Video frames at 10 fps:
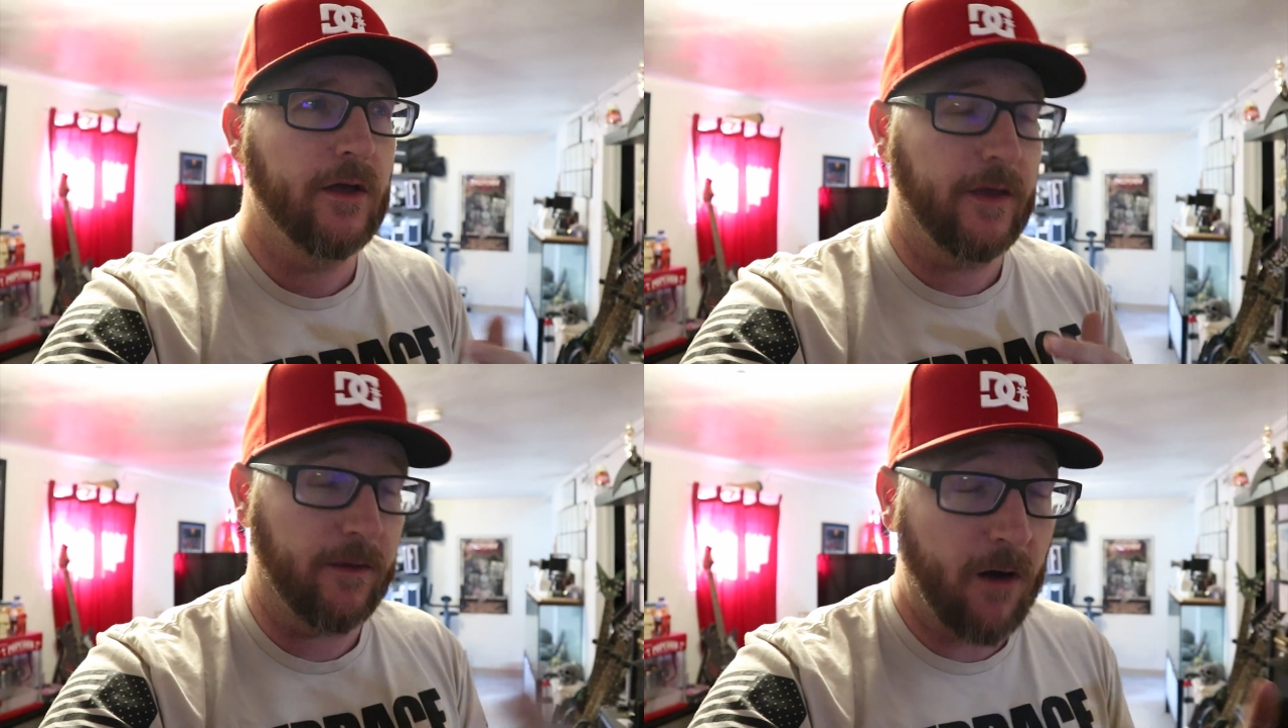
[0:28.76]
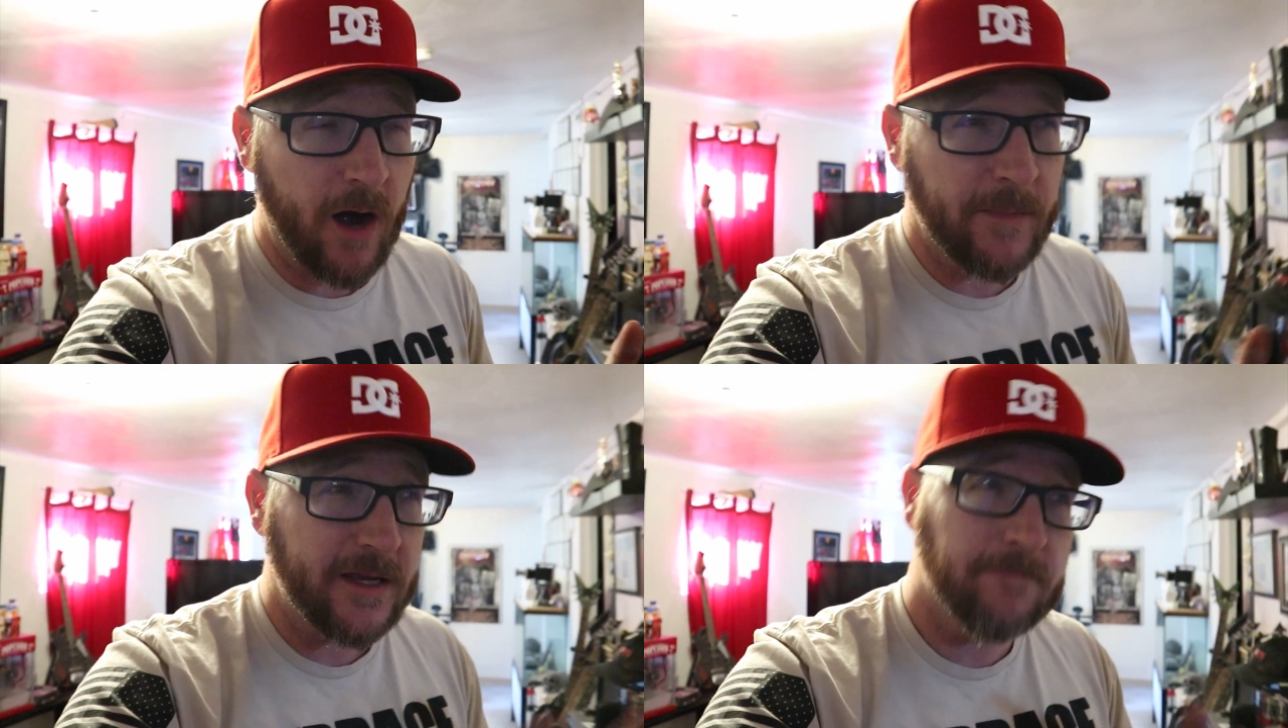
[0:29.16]
in the
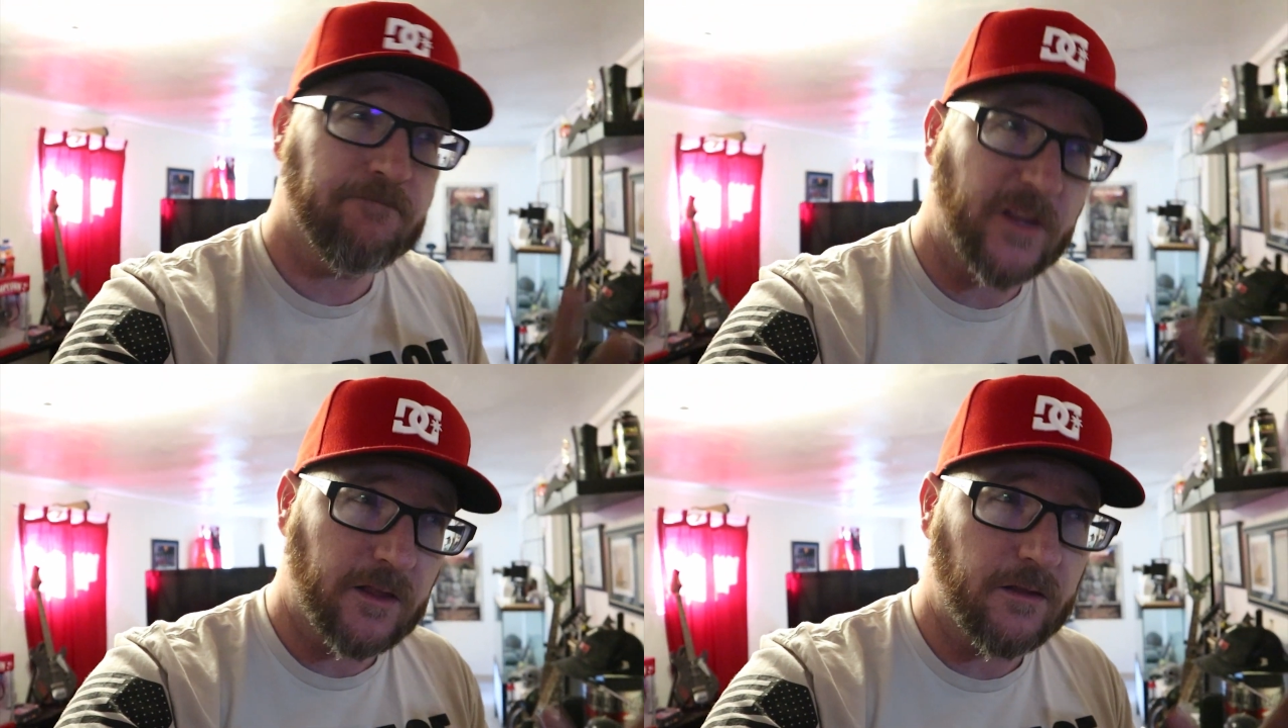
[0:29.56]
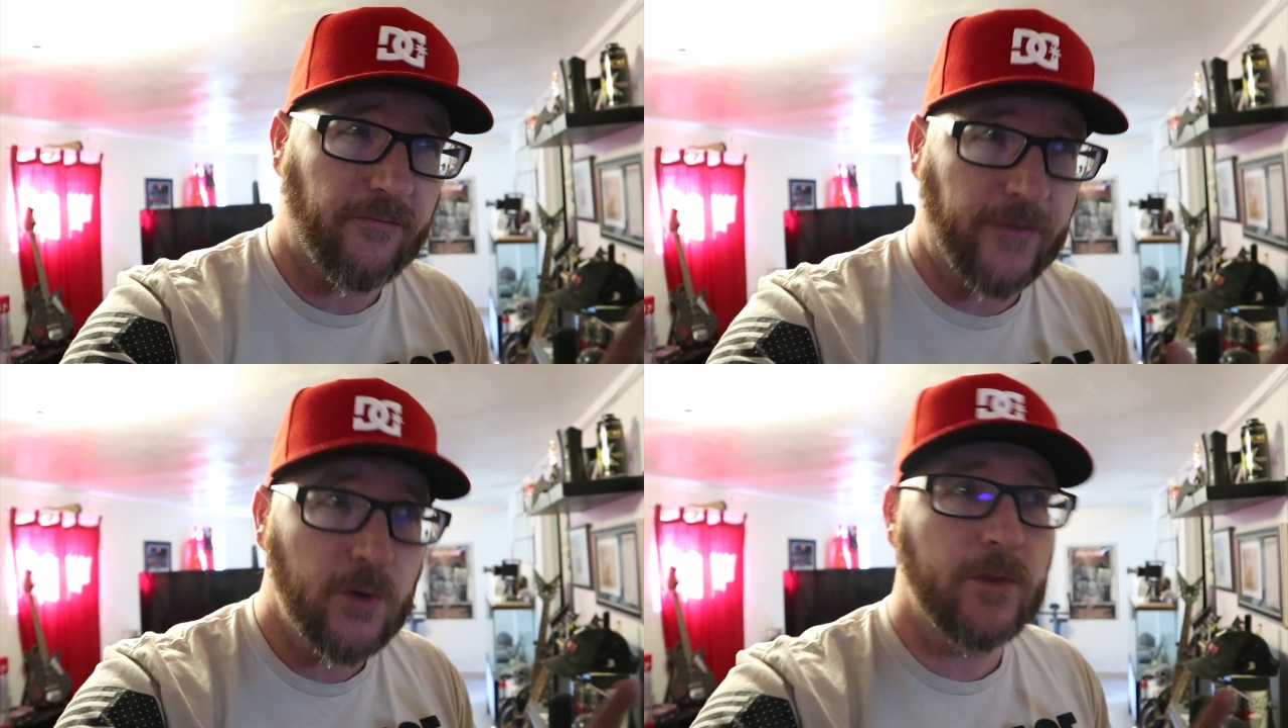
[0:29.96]
army, a
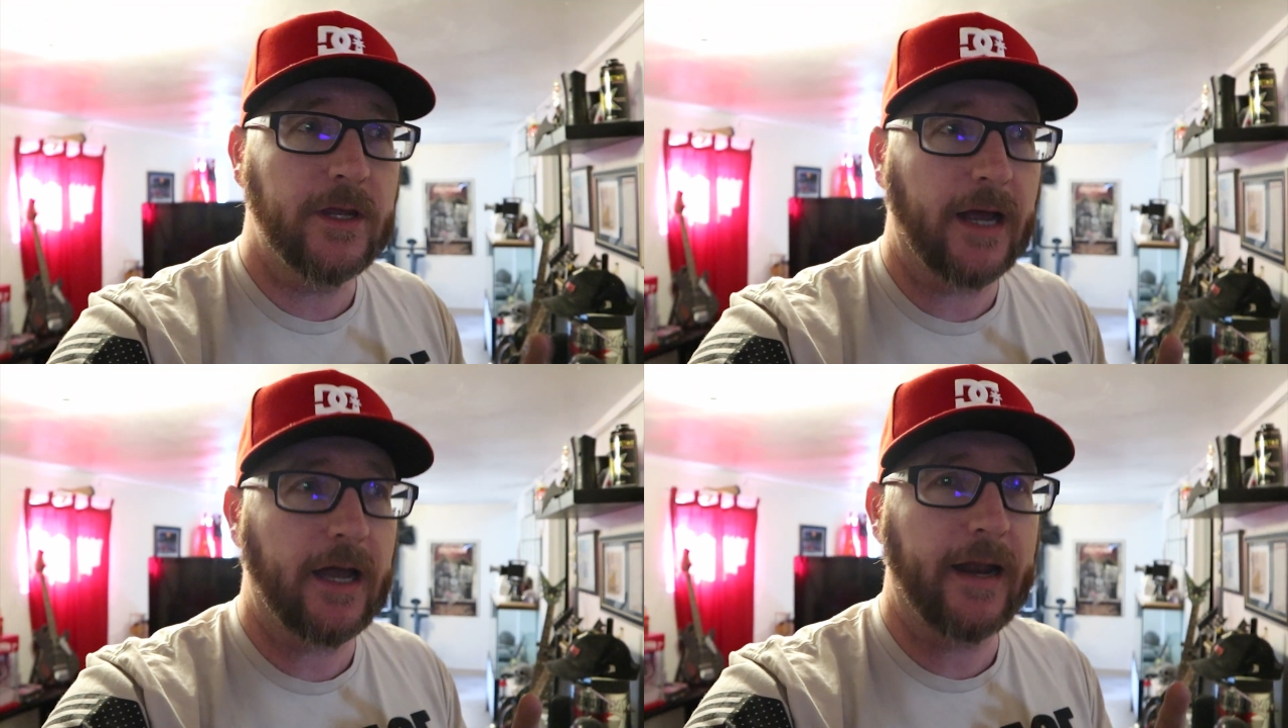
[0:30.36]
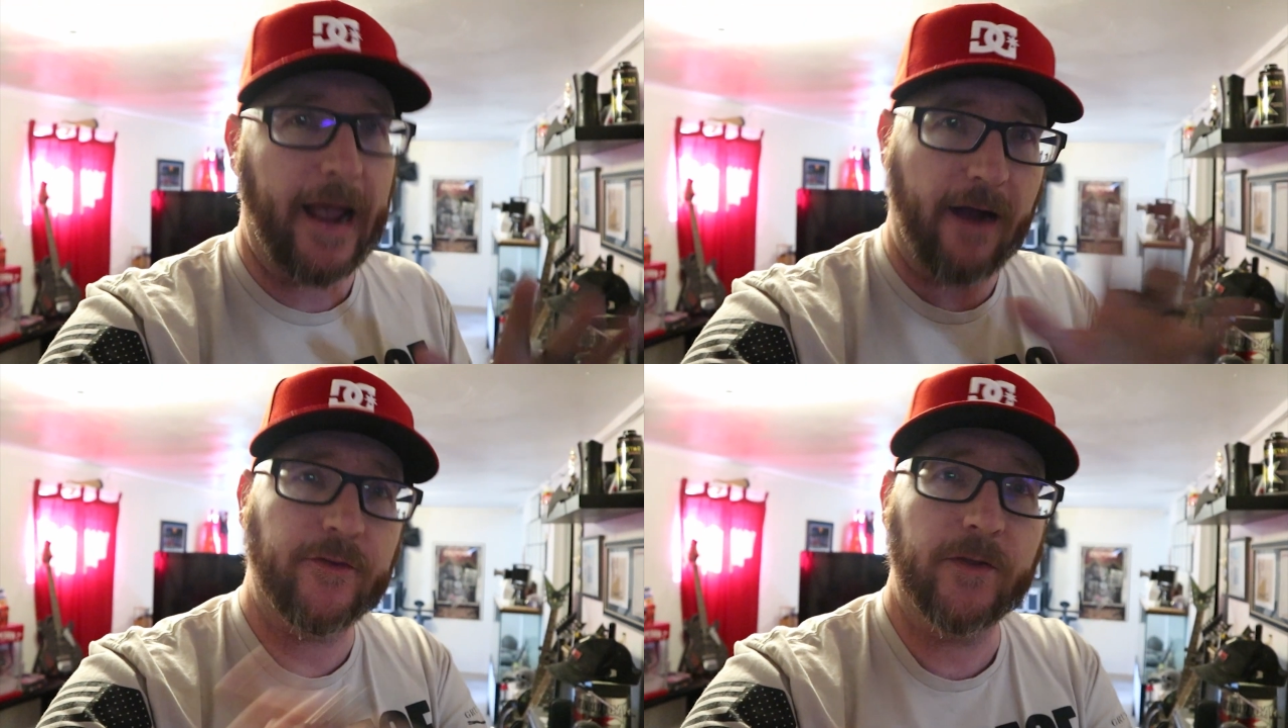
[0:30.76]
few that I got
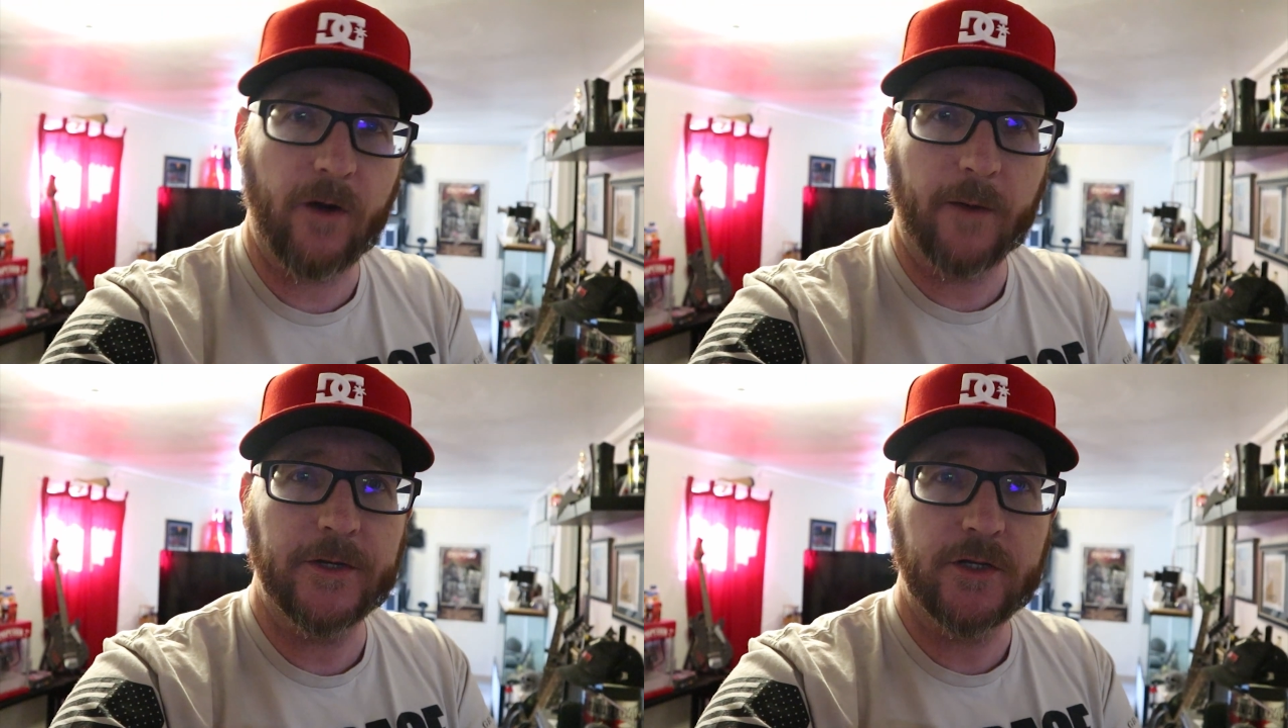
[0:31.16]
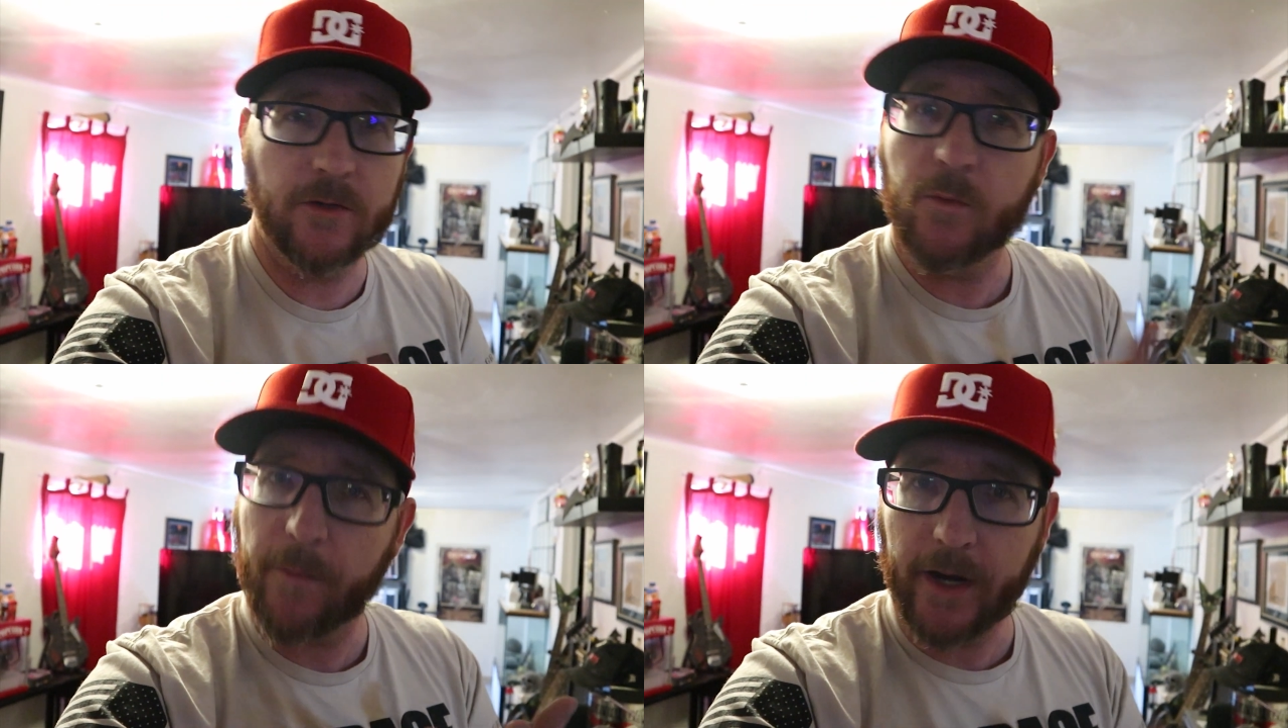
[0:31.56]
after the army too,
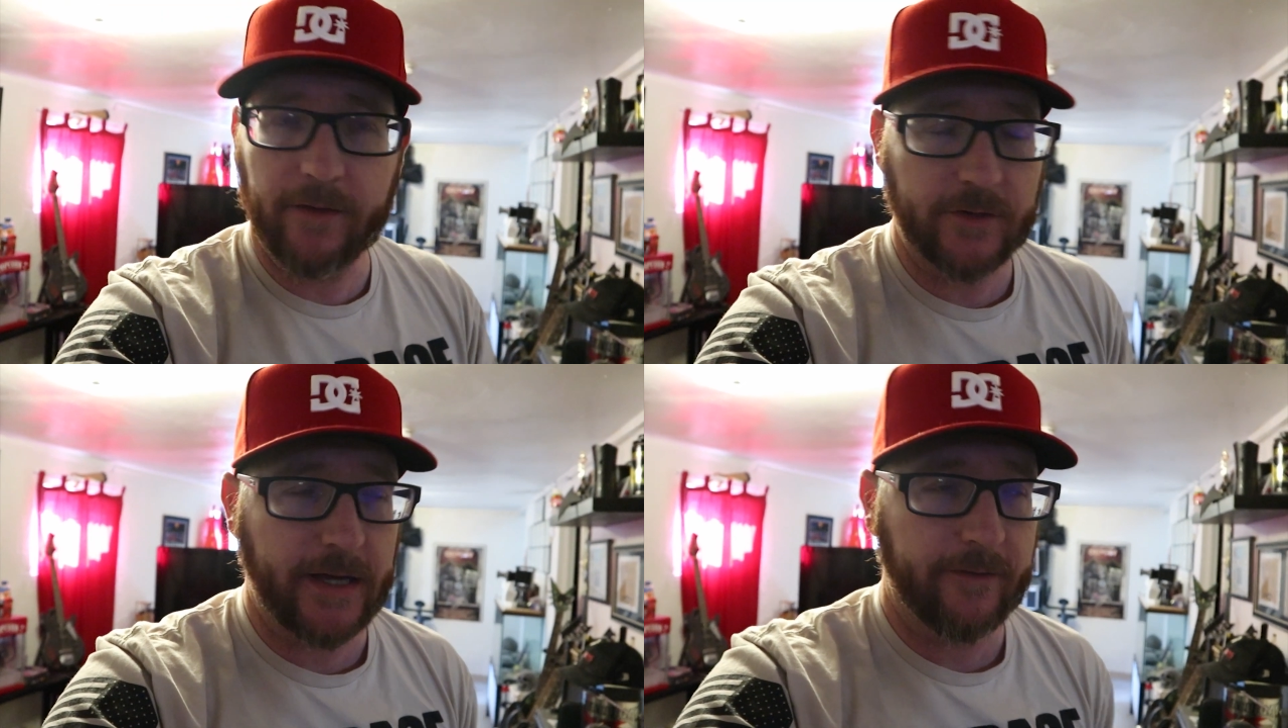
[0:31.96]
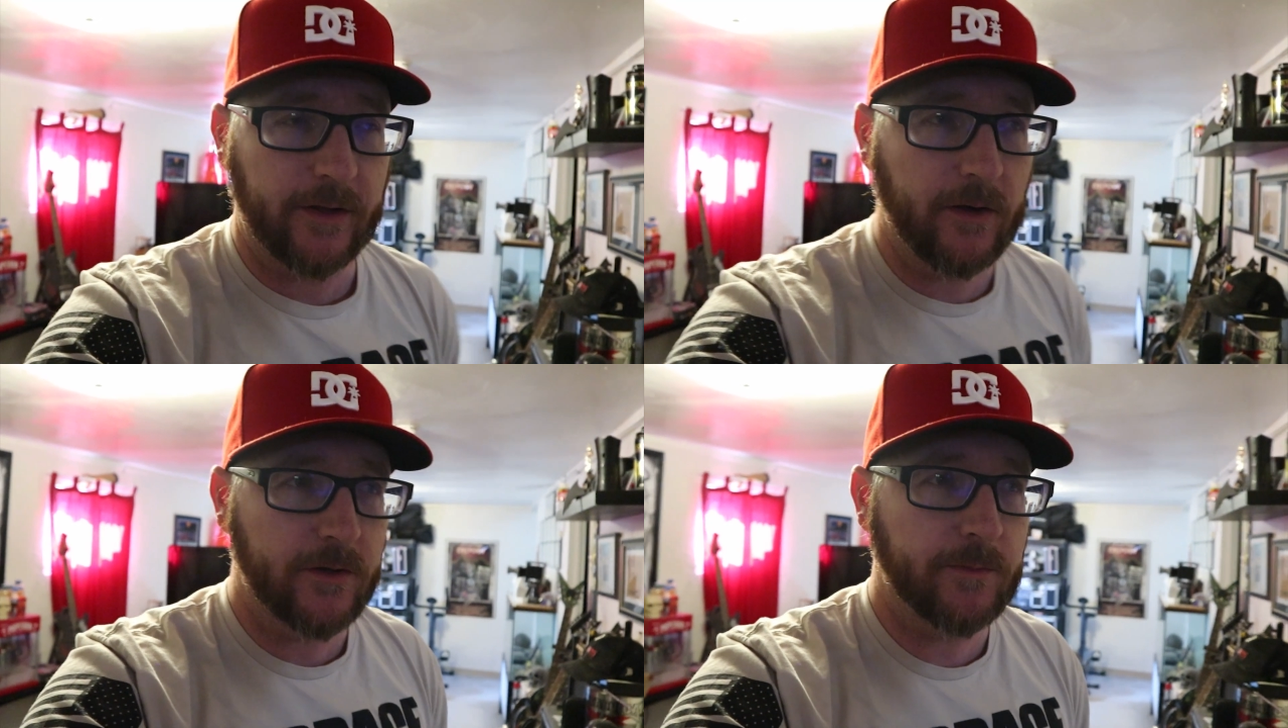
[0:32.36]
and we'll probably even dive into
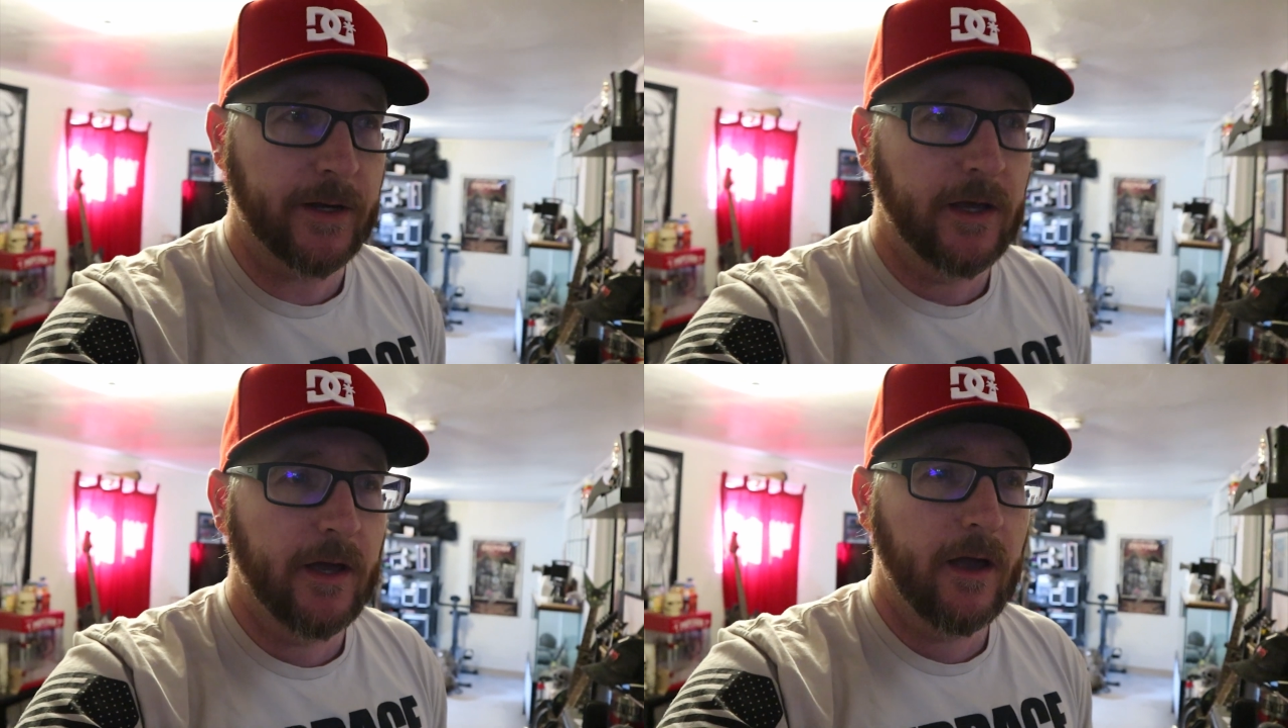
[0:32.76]
those, but